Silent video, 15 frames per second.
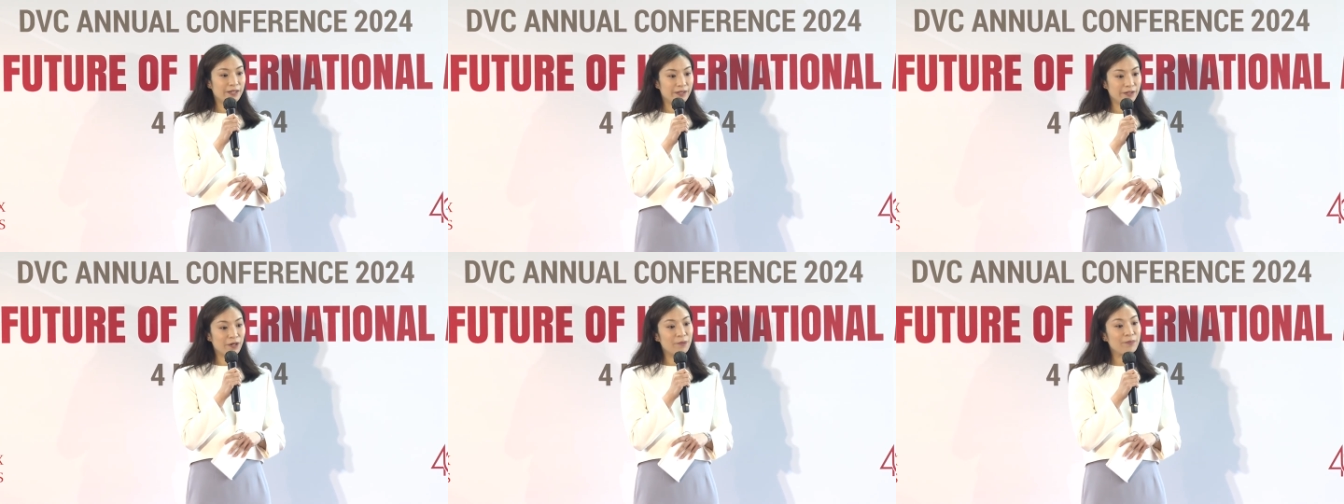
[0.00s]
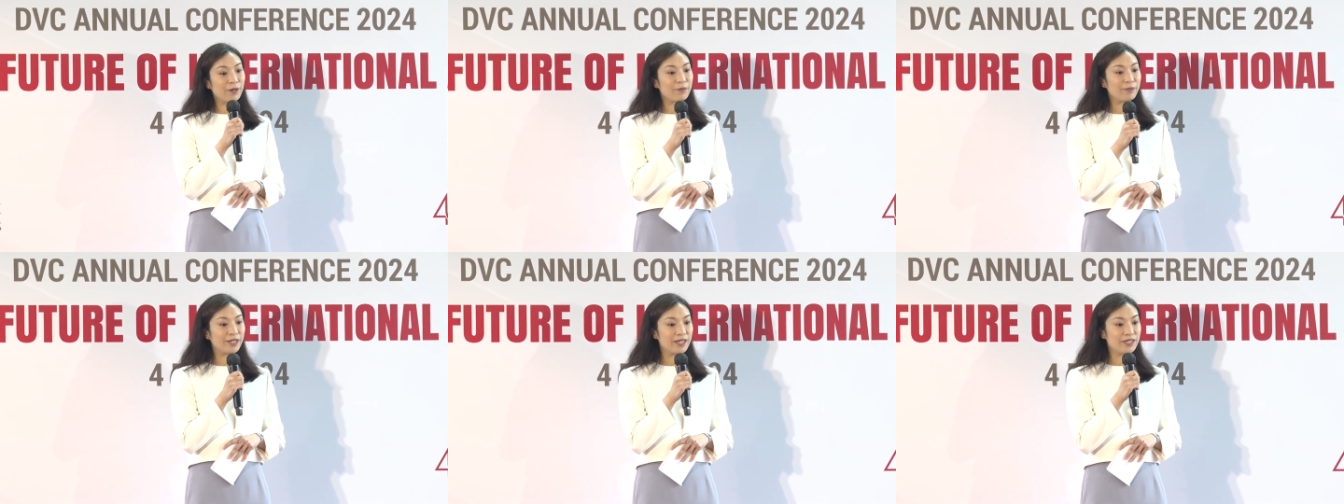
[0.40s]

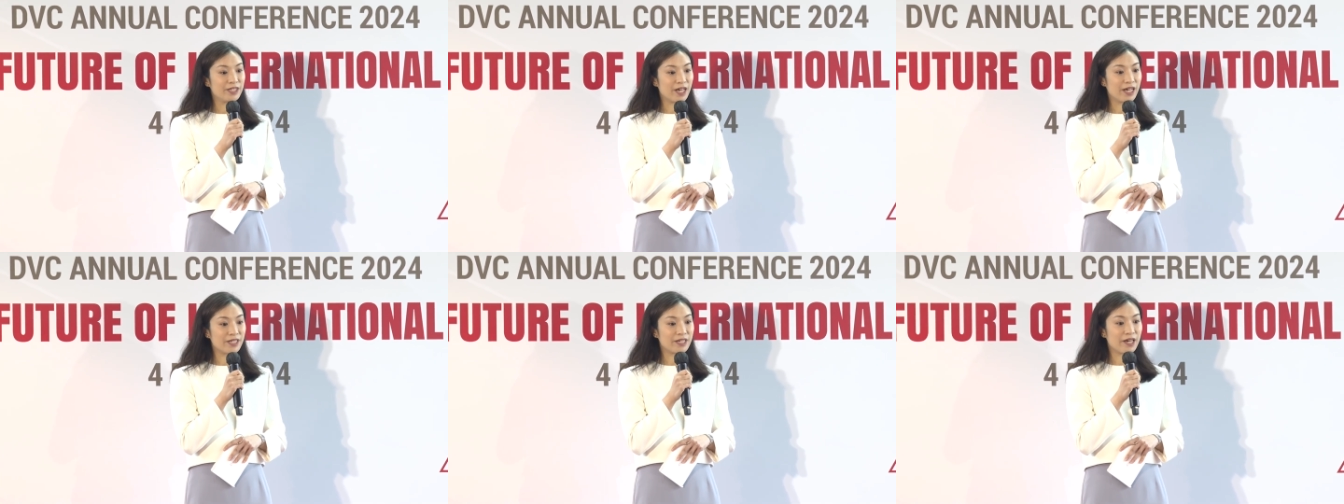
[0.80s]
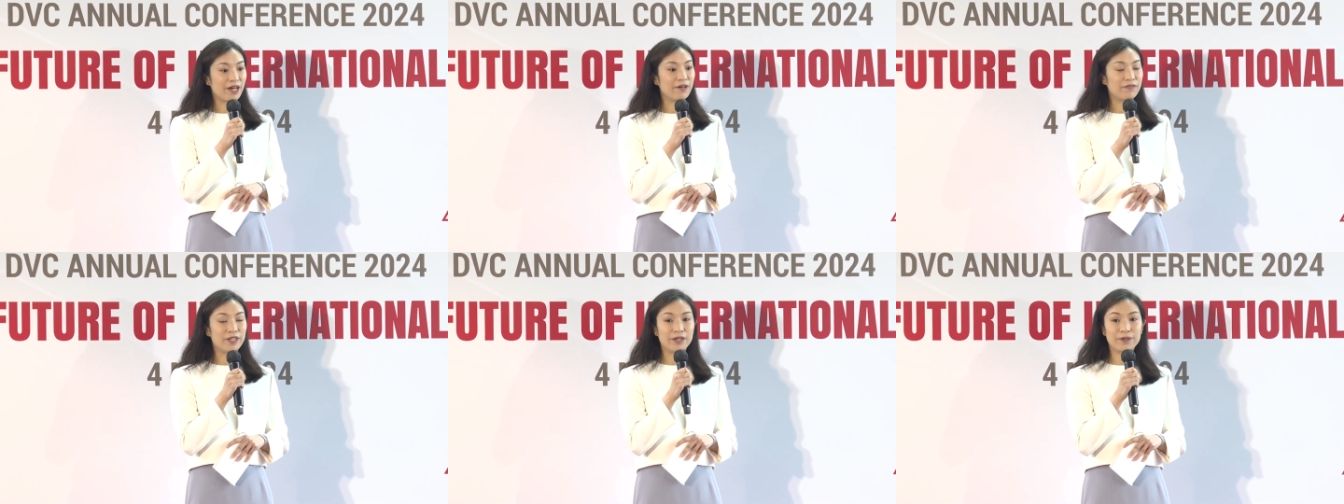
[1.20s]
non-permanent judge
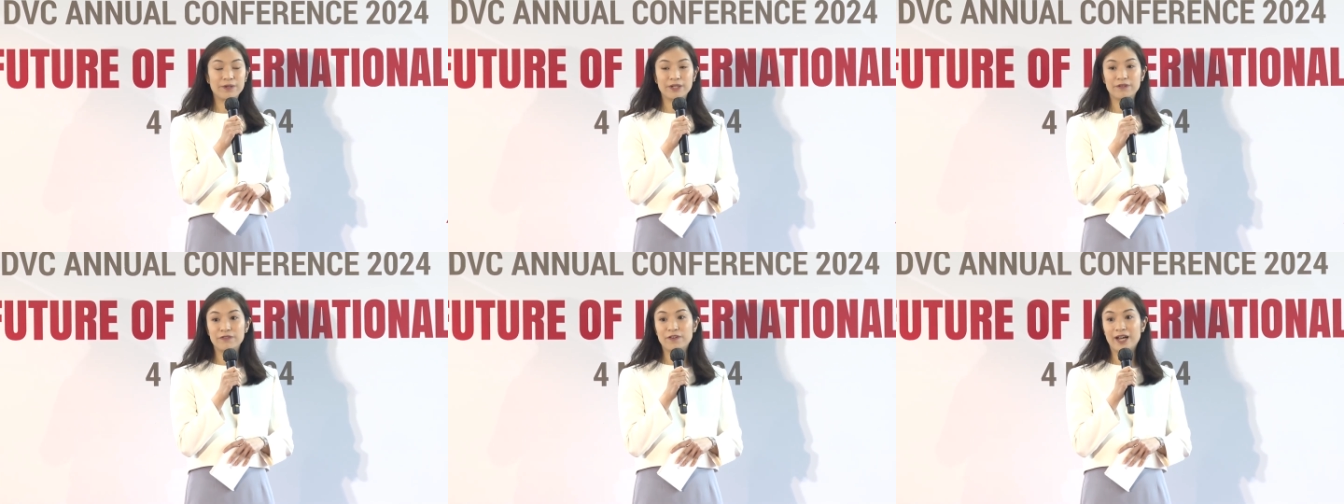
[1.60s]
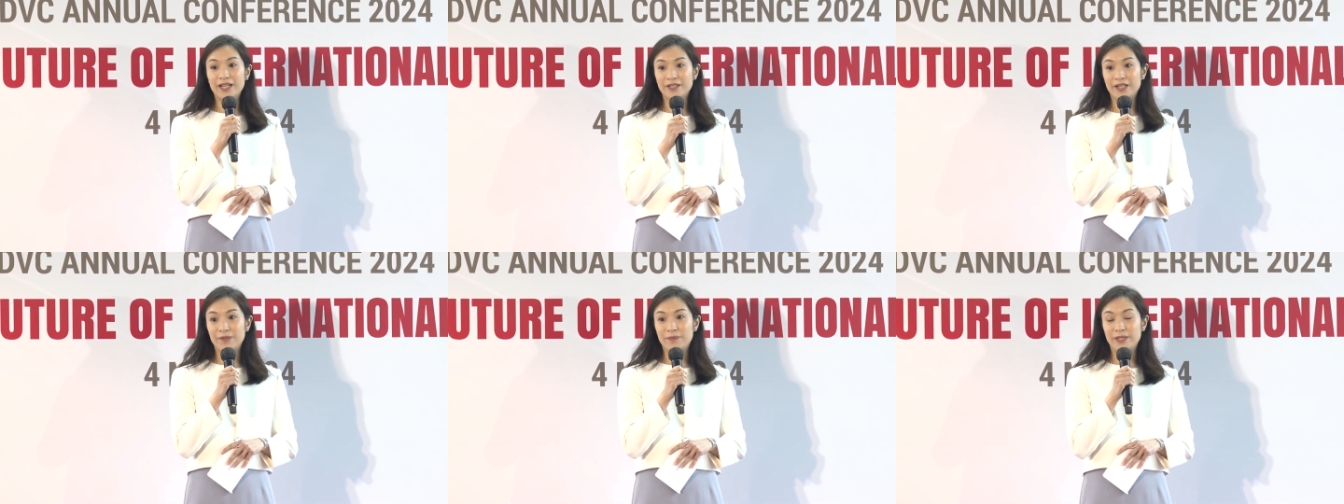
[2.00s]
of the Court of
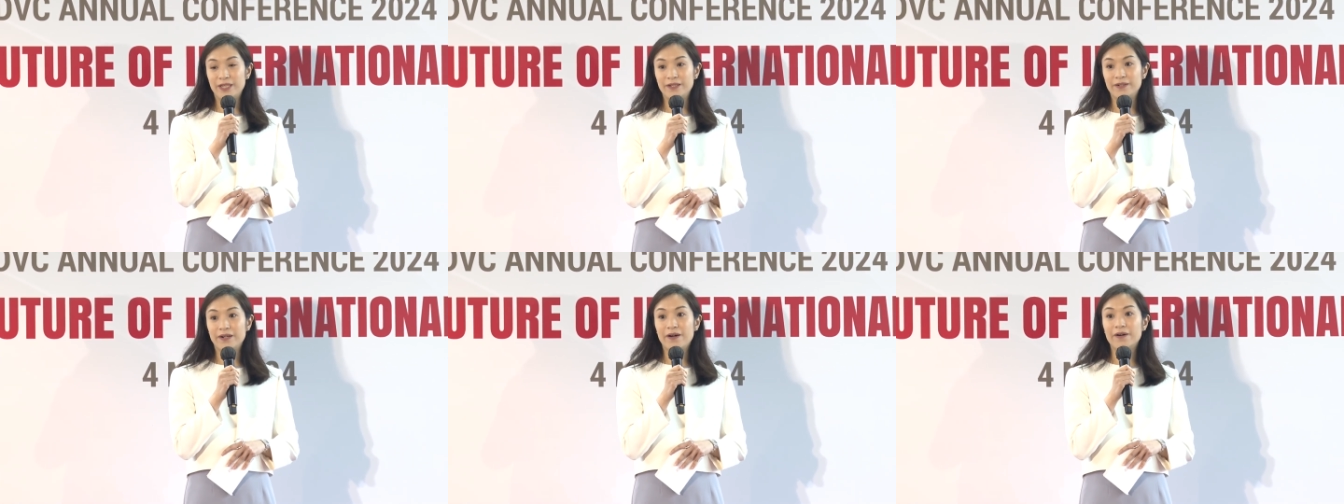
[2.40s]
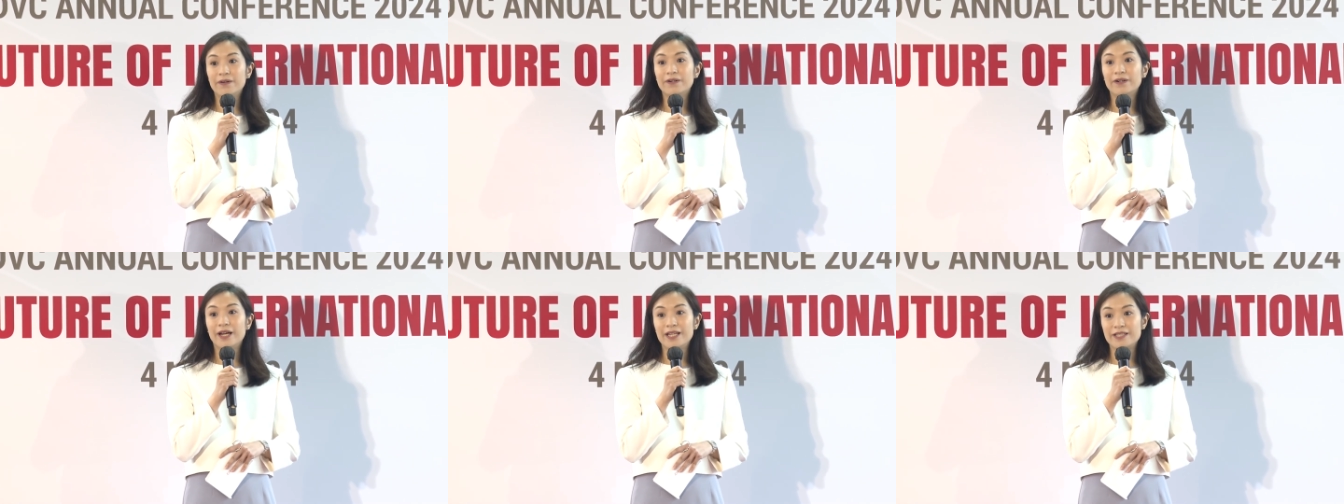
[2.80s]
Final Appeal Hong
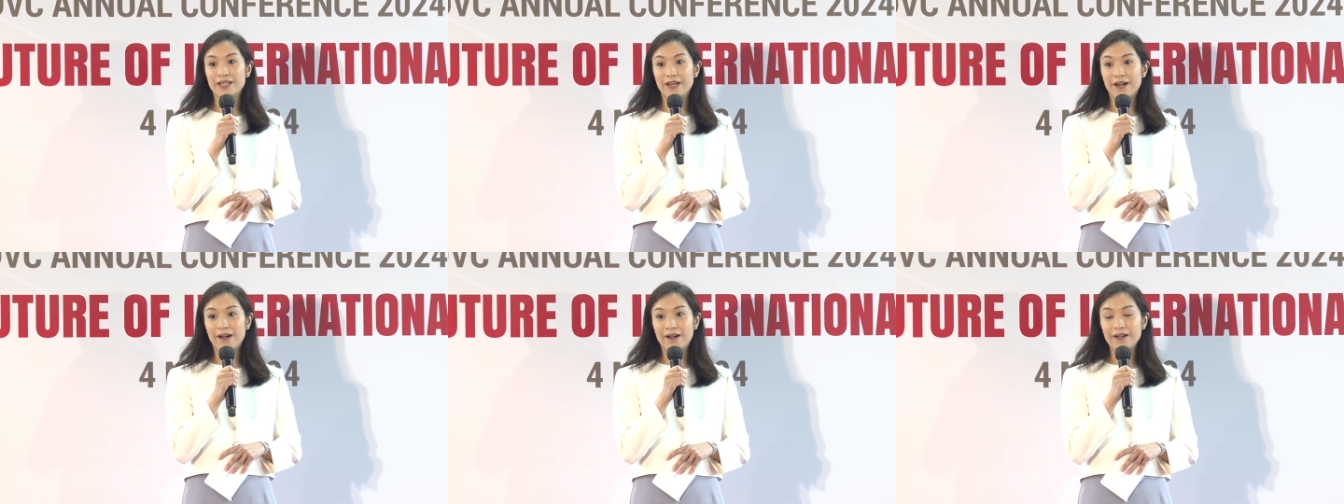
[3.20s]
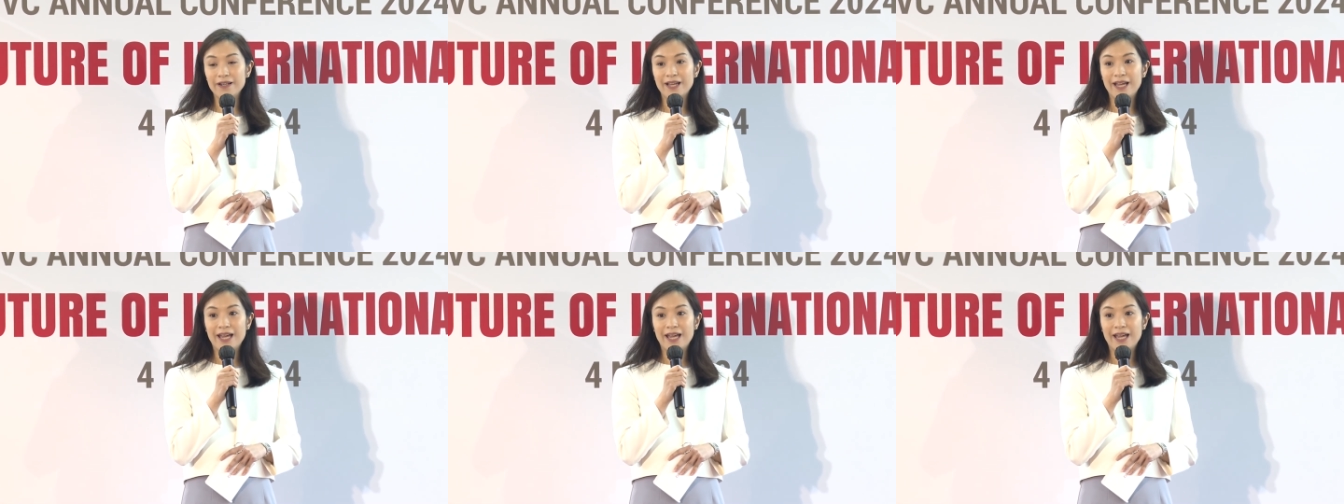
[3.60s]
Kong SAR